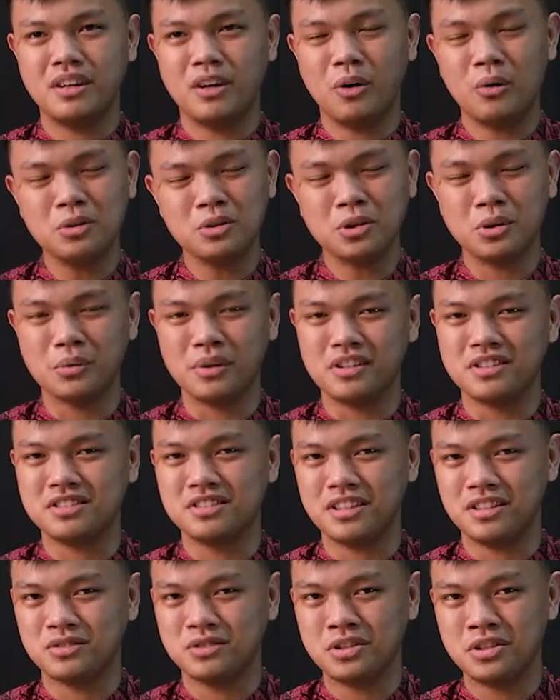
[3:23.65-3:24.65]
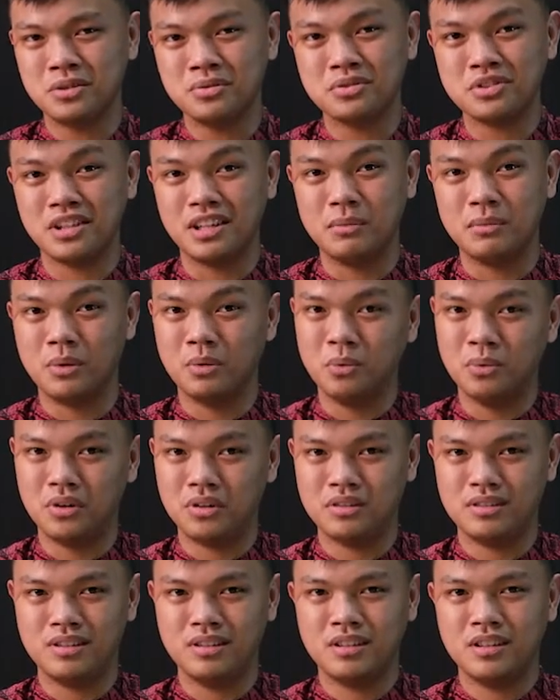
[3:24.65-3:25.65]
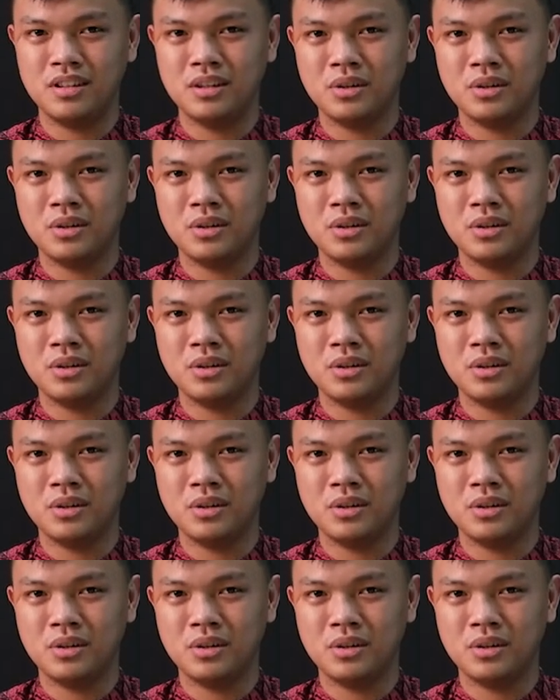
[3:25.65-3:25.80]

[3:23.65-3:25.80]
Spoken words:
although it is a two-syllable word,